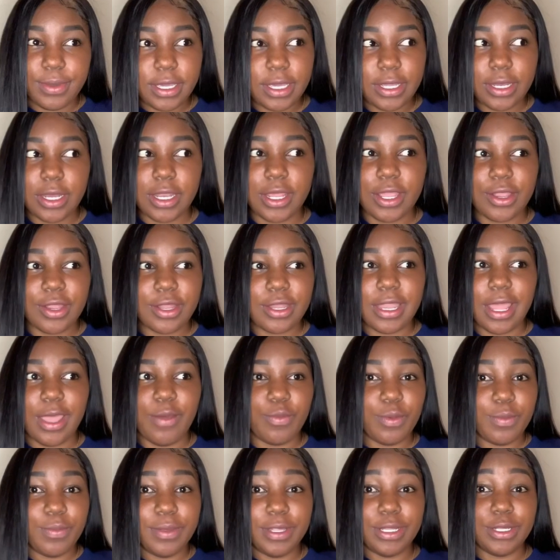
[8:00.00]
be in there and they
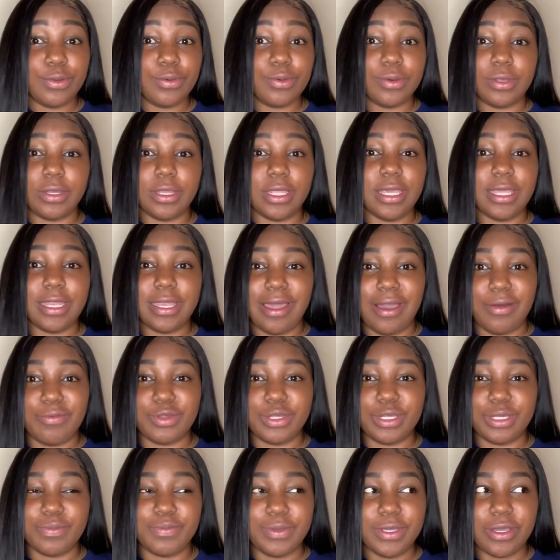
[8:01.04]
would be doing it and I
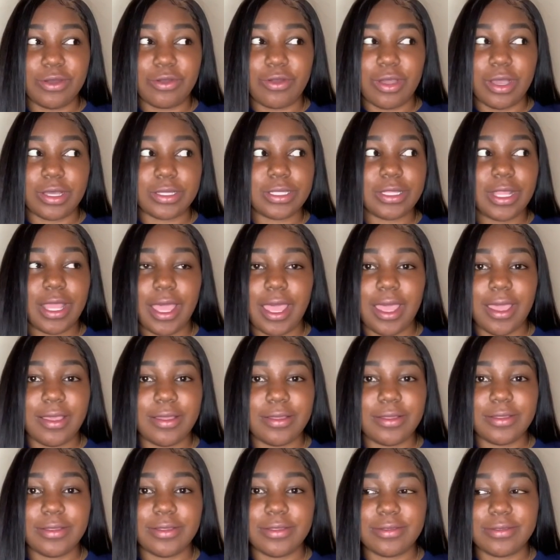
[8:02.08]
would just be across
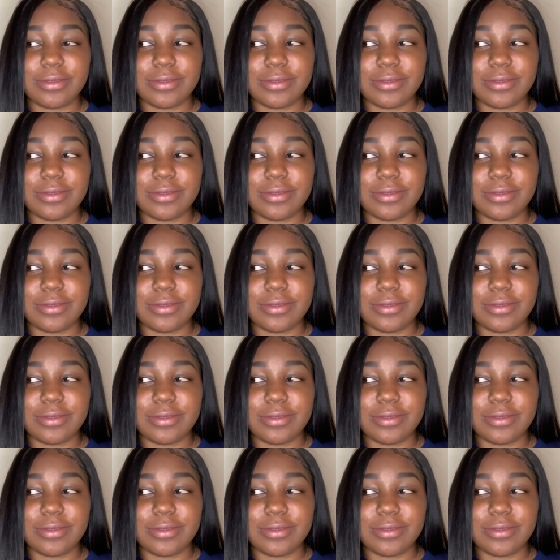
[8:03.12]
like